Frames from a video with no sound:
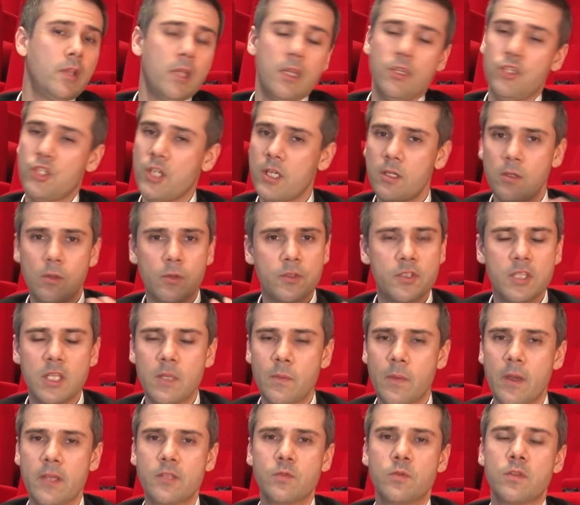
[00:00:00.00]
in general
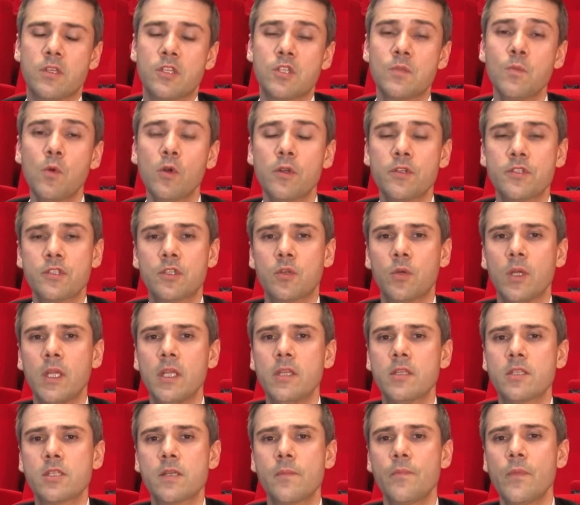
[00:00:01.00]
cinemas with the smaller
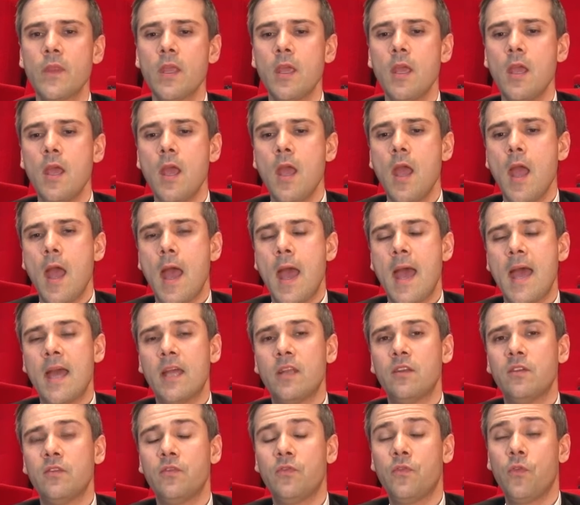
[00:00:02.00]
screens.
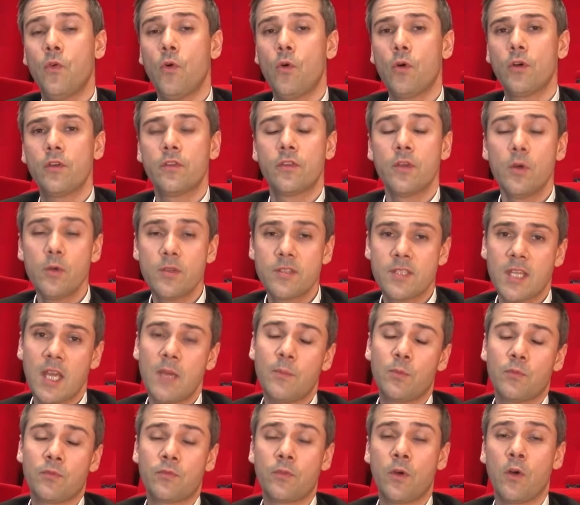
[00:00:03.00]
And for those
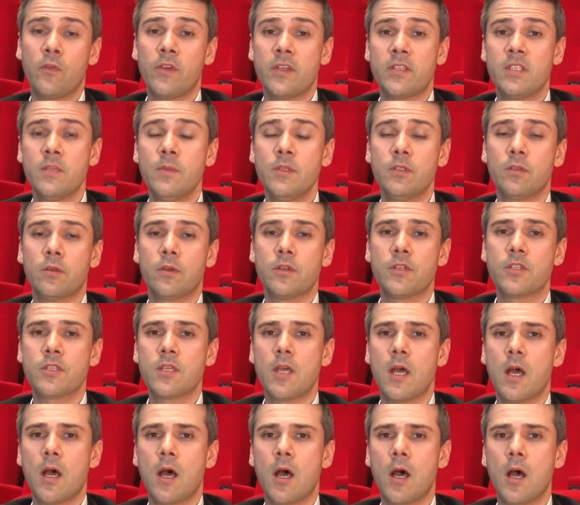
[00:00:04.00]
type of exhibitors,
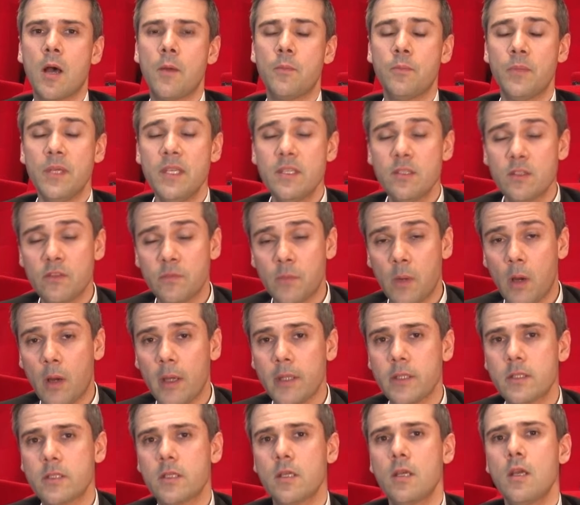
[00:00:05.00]
uh, peace of
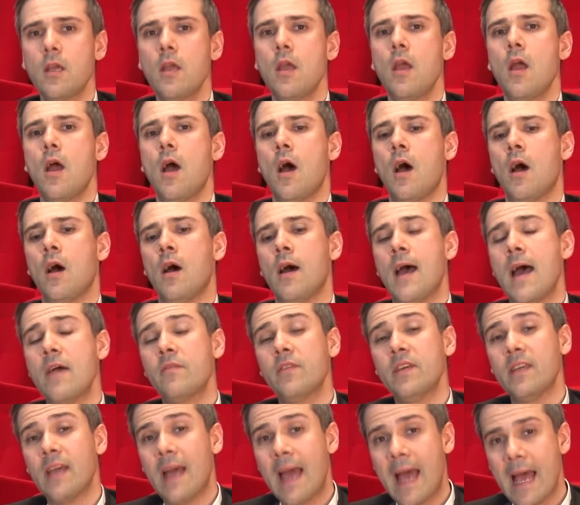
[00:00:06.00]
mind, uh,
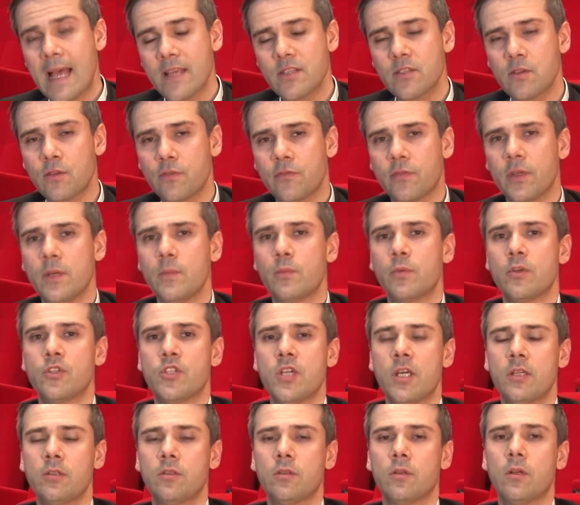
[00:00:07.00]
having a hassle-free
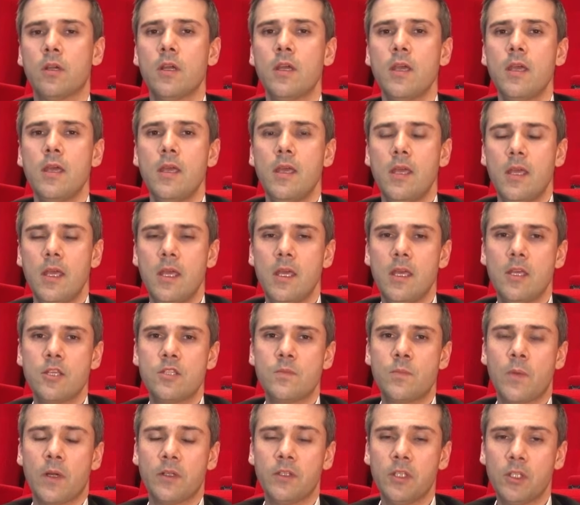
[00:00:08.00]
projector
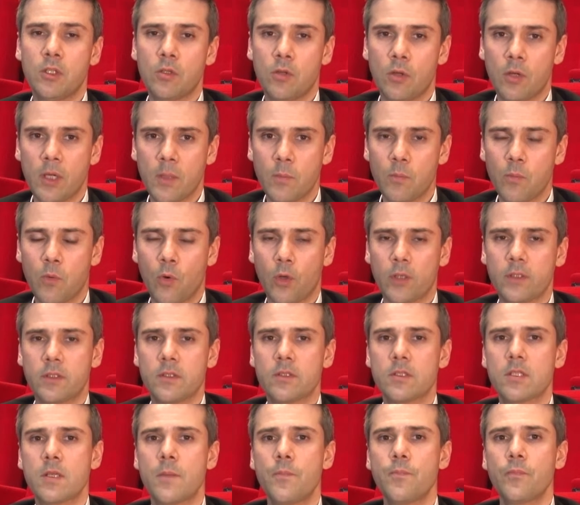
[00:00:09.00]
is particularly
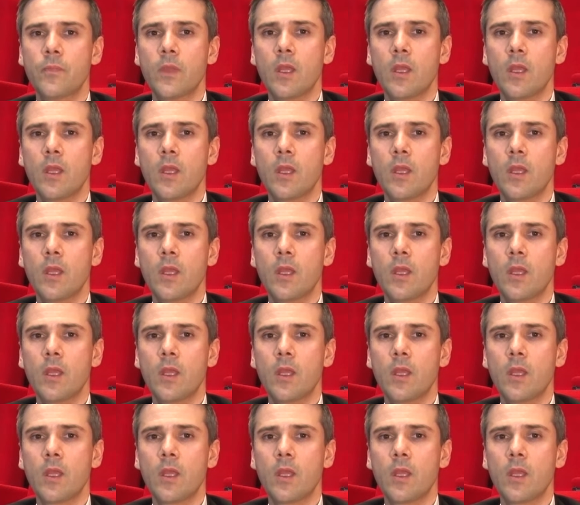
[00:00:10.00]
important.